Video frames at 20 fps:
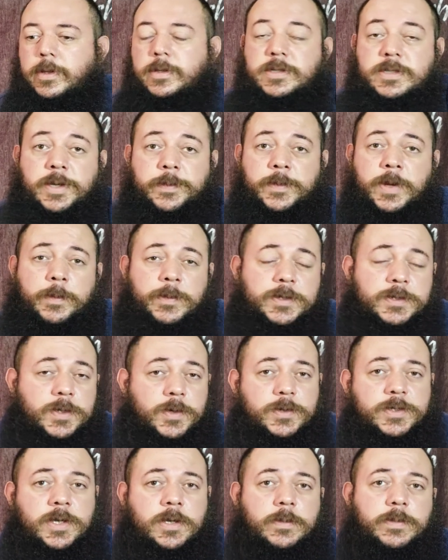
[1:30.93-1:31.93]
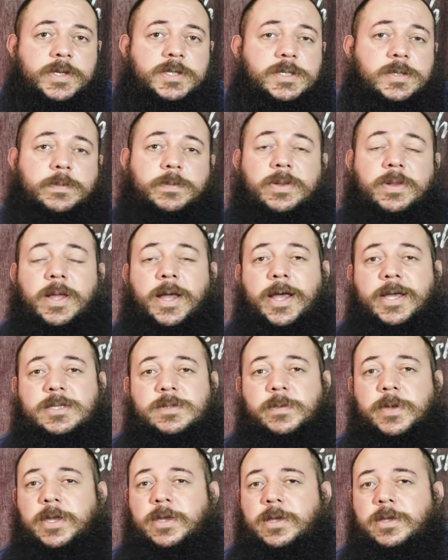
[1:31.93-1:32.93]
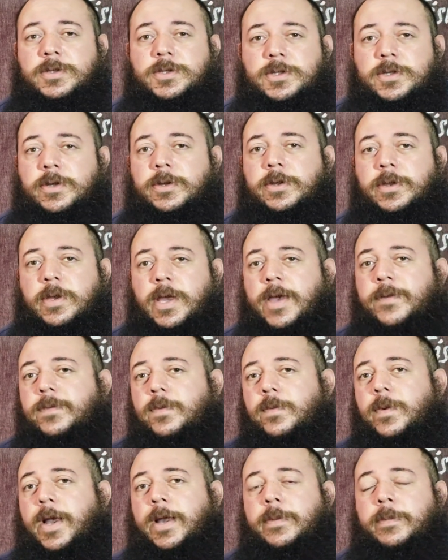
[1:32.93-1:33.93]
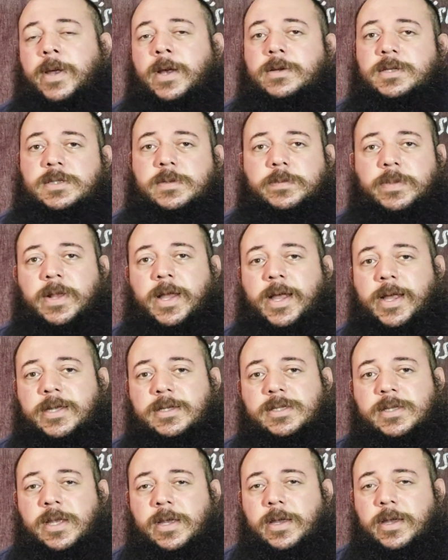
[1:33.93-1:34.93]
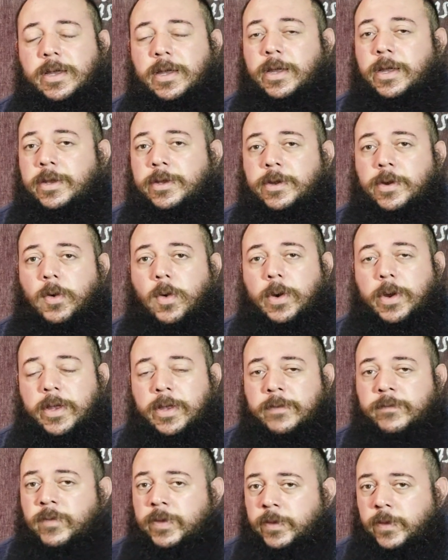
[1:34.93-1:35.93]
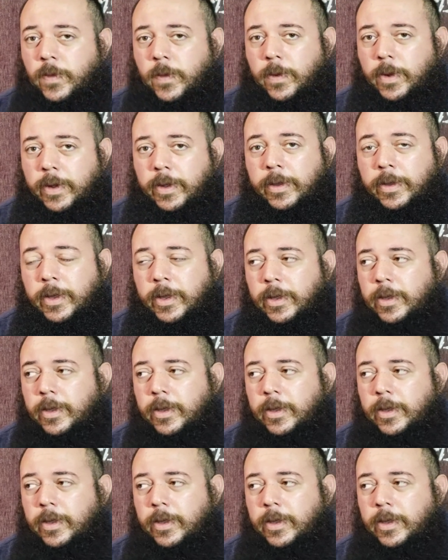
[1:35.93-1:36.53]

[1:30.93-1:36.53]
Tip number 2 is going to be supplies, making sure you have the right amount of supplies in your inventory.